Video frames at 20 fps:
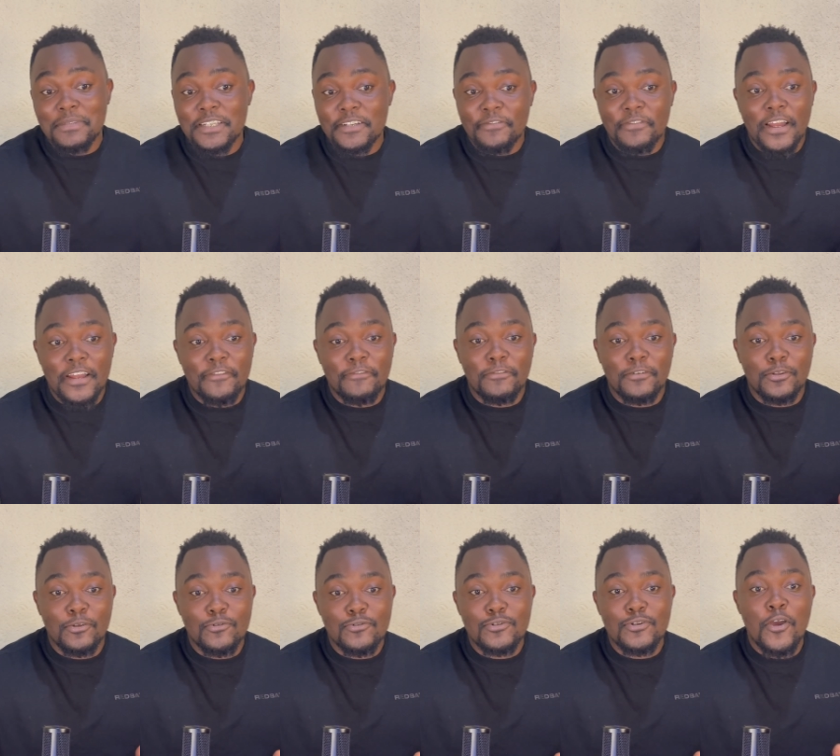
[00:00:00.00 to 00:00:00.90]
MT5
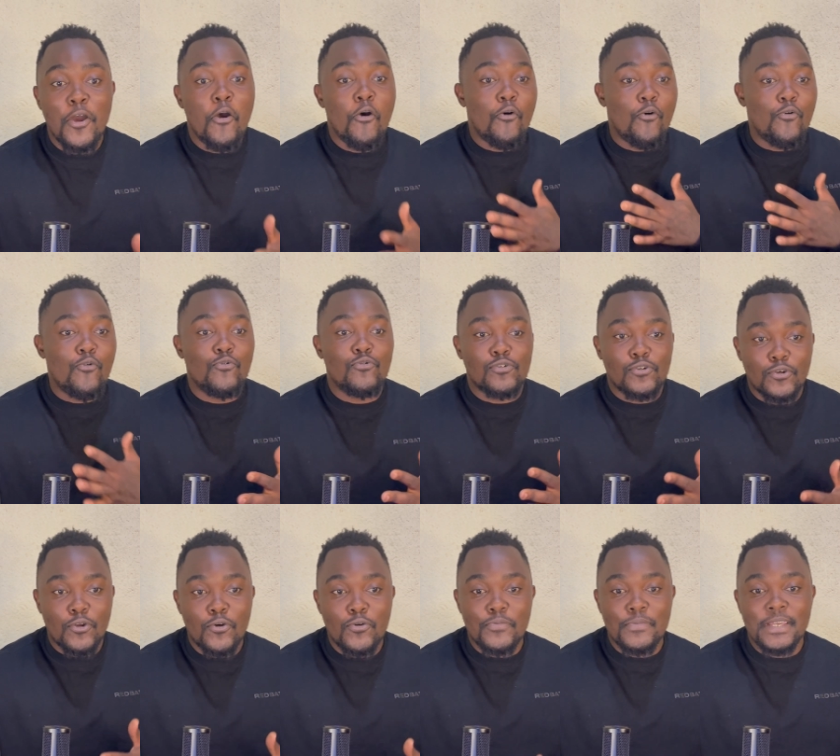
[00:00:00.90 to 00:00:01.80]
for those who
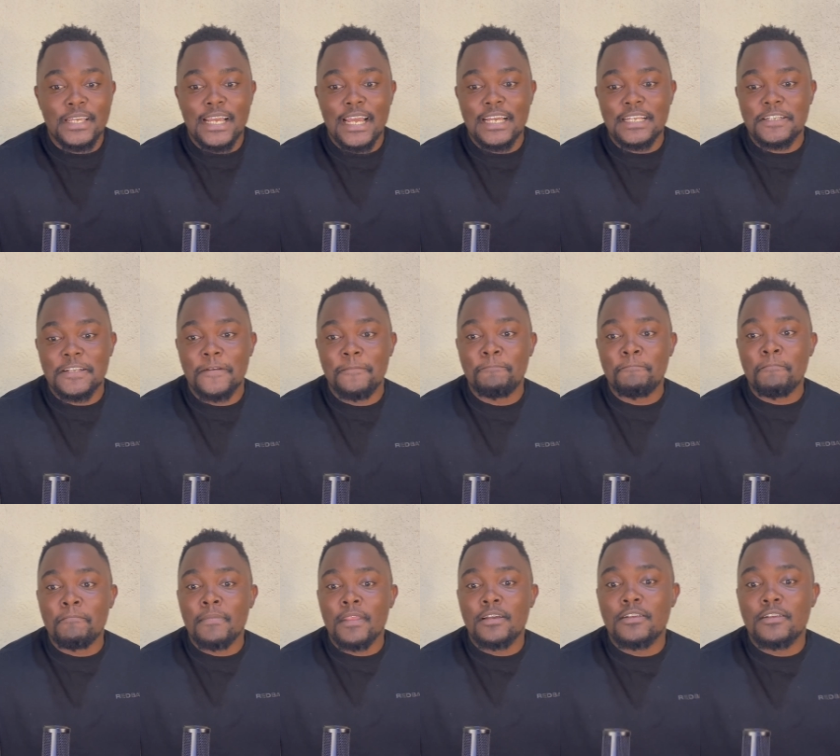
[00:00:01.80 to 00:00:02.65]
know me guys now.